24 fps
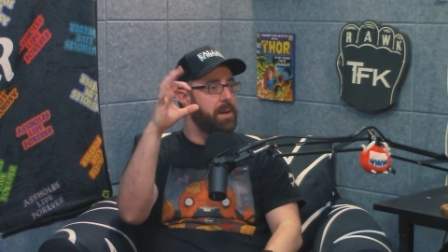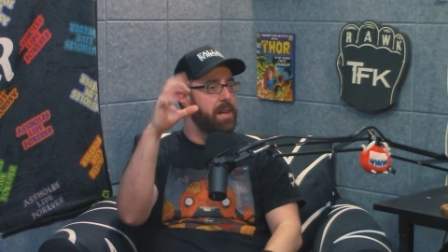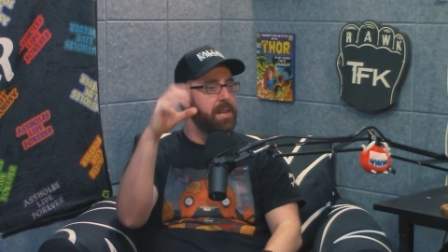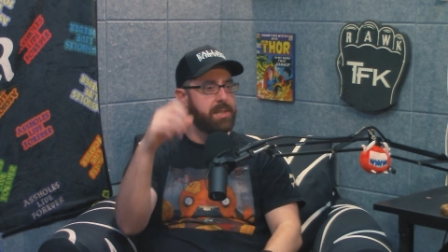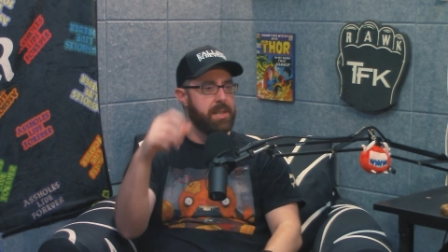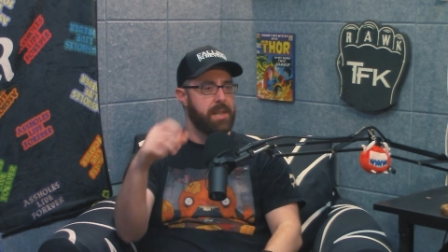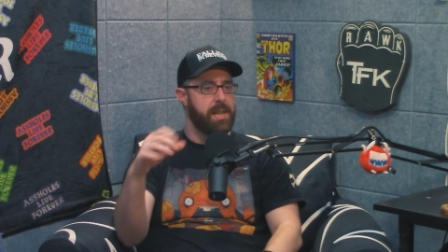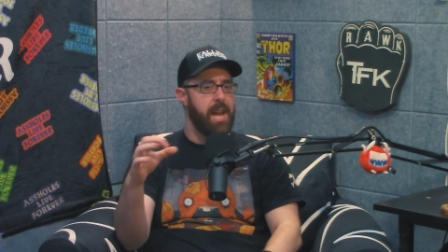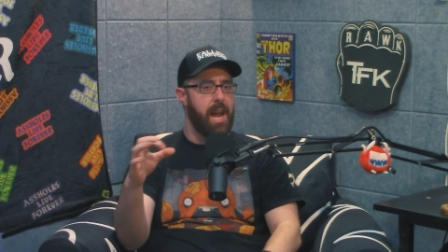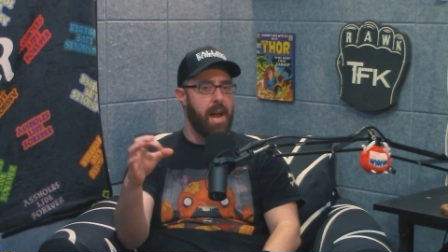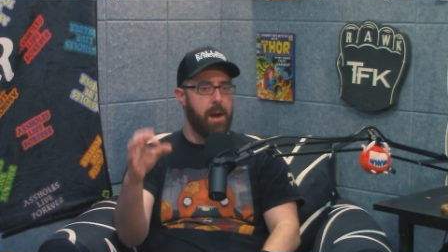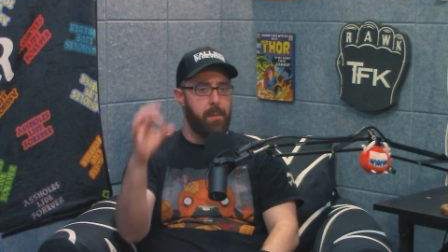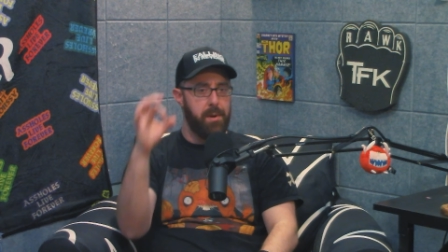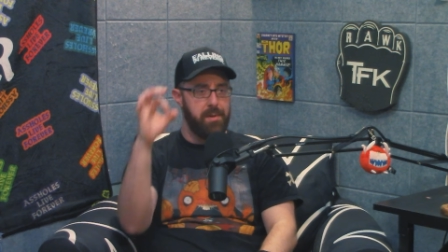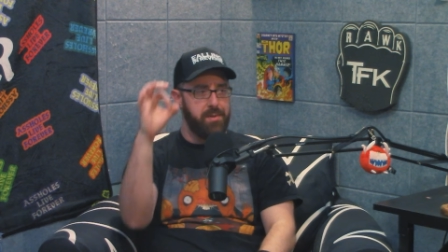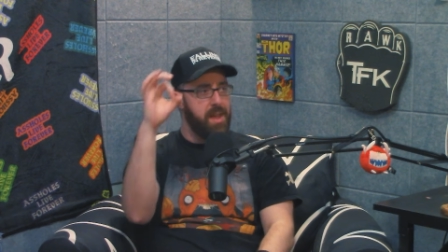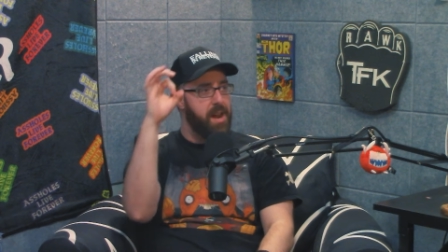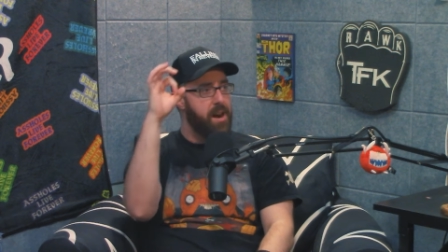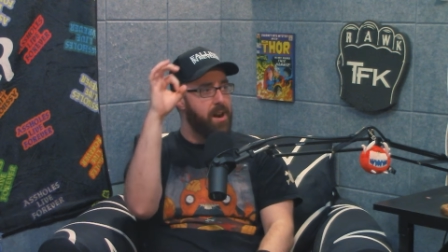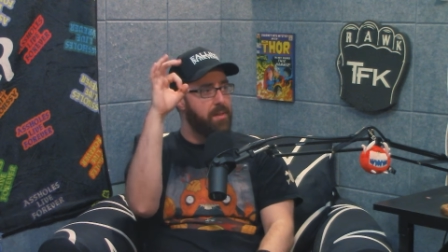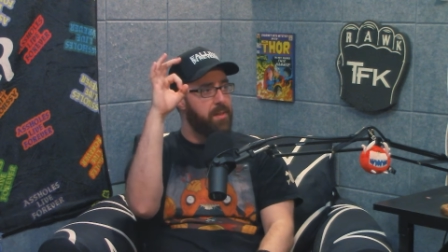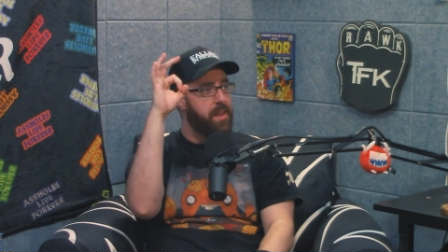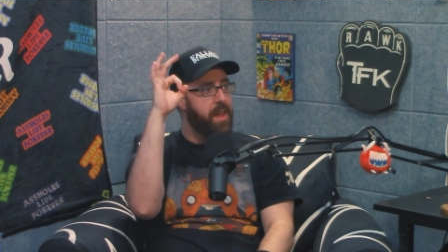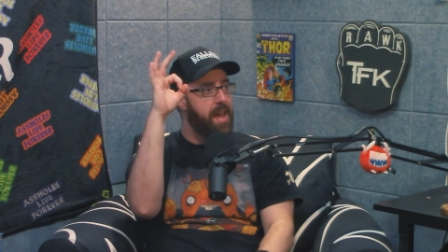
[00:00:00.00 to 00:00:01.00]
and he's like, yeah, I want
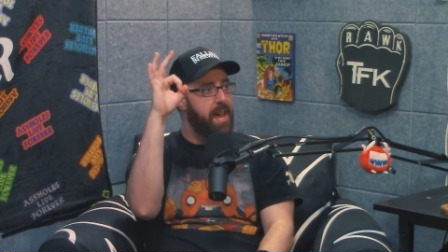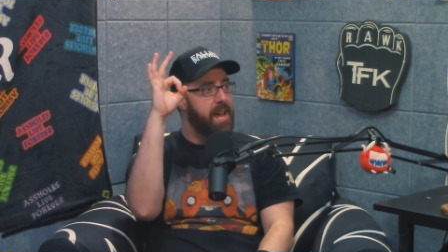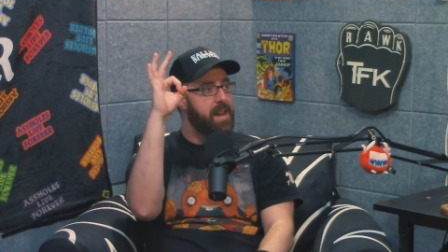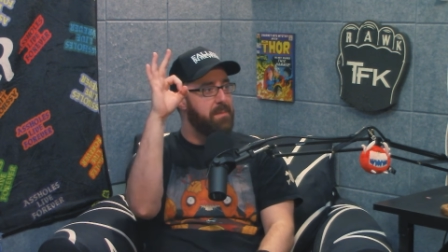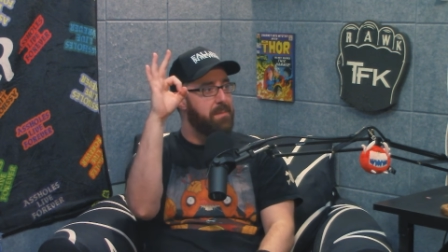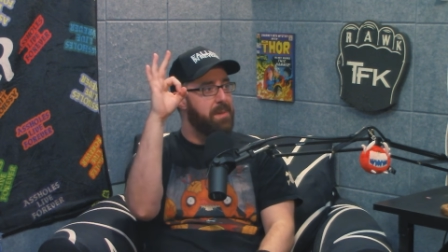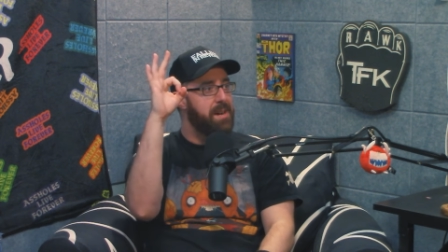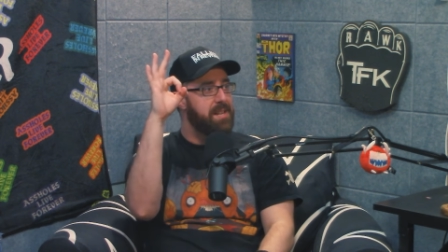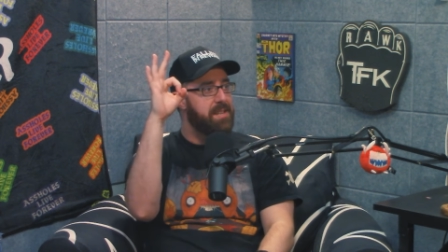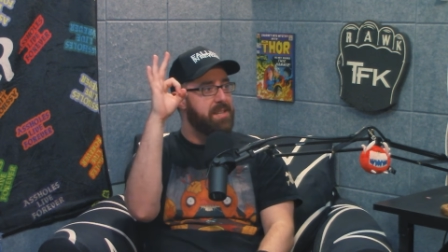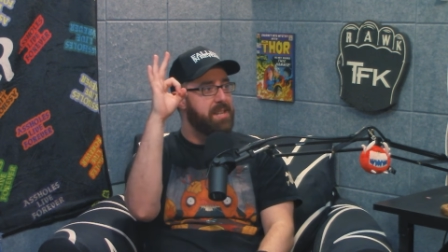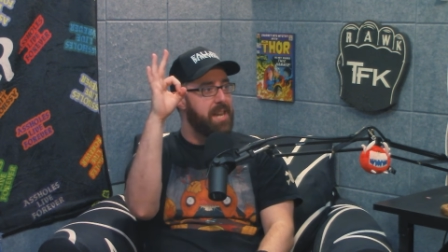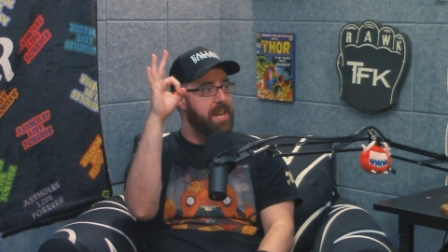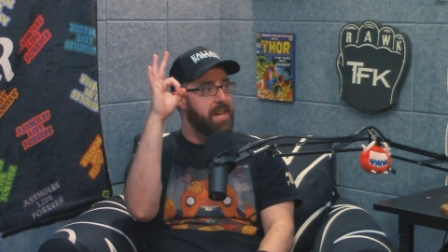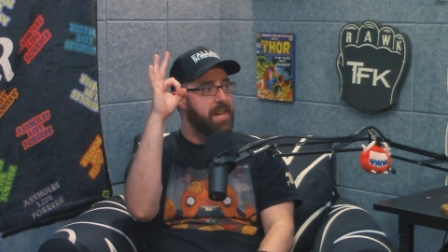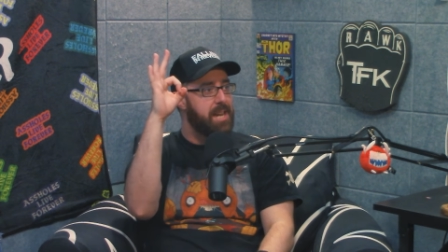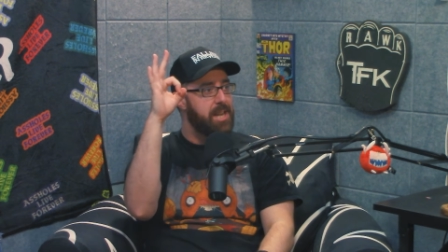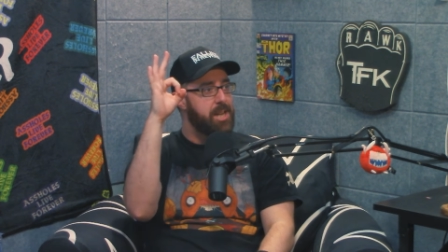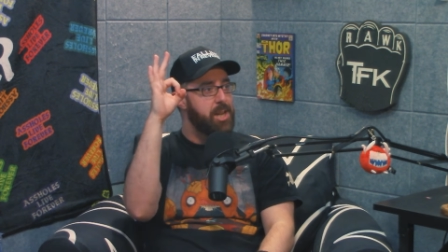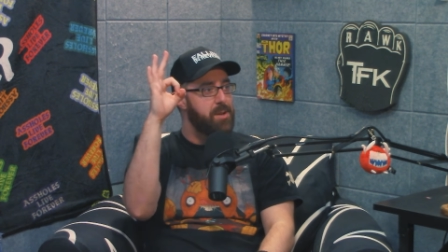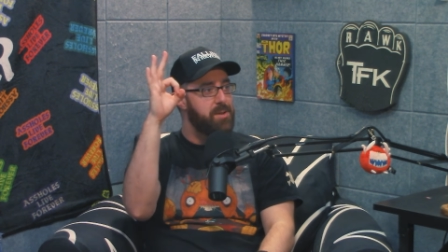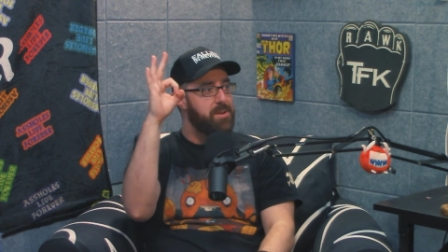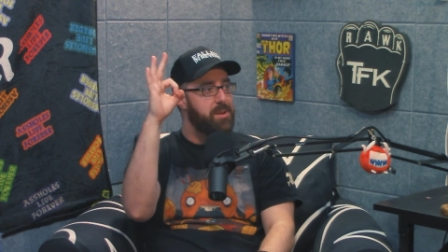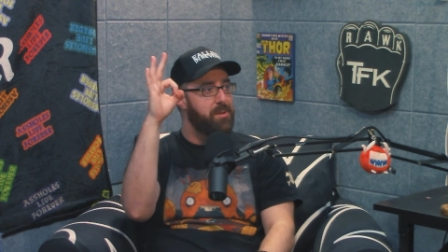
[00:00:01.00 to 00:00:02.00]
that on the head of my dick.
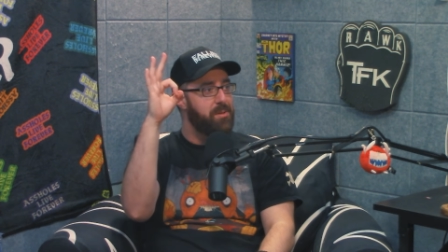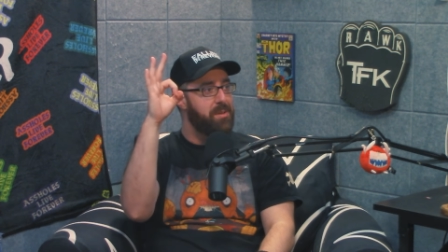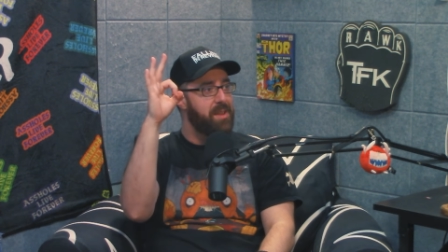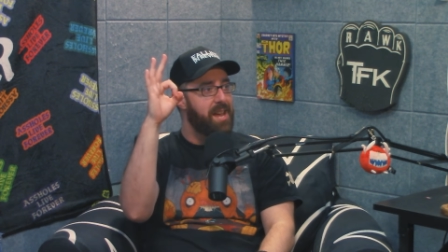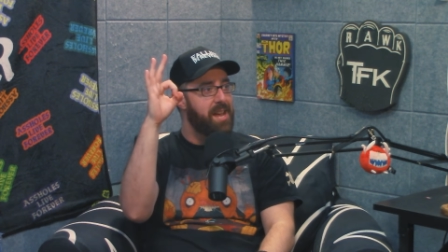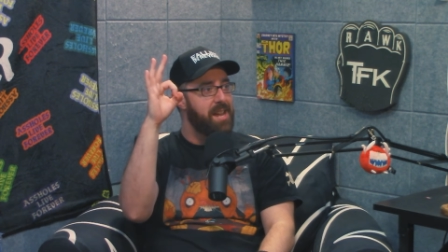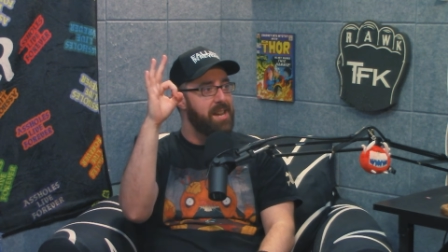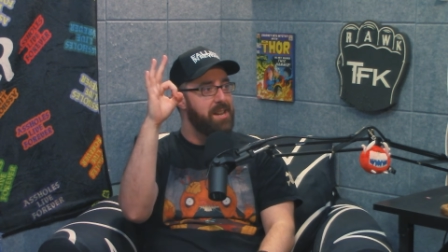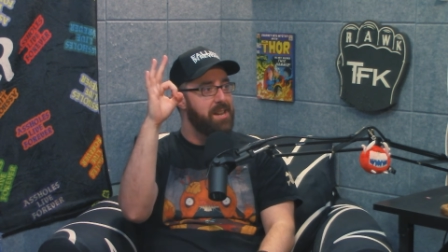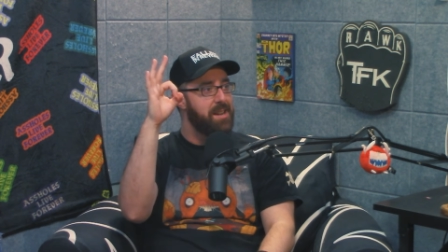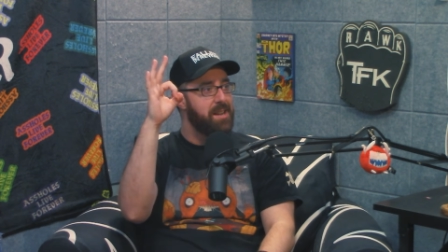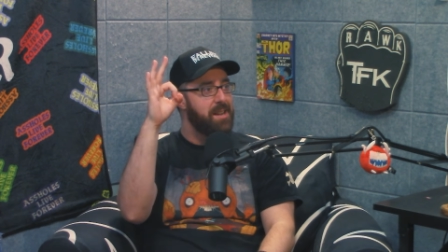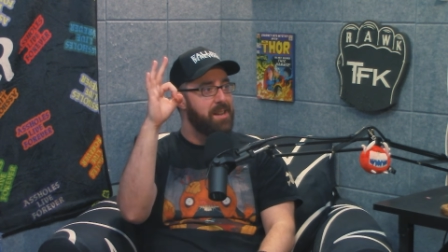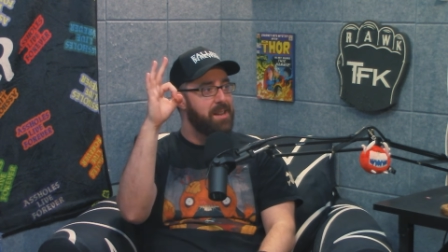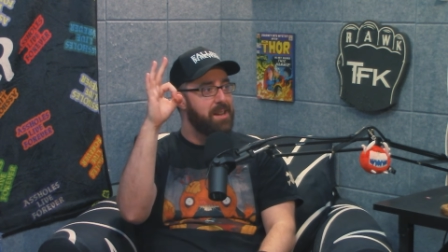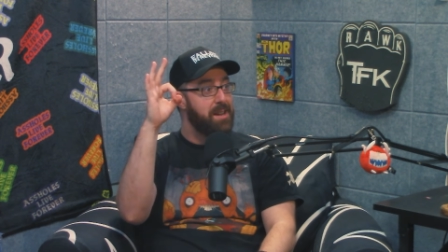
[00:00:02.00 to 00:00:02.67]
Can you do that?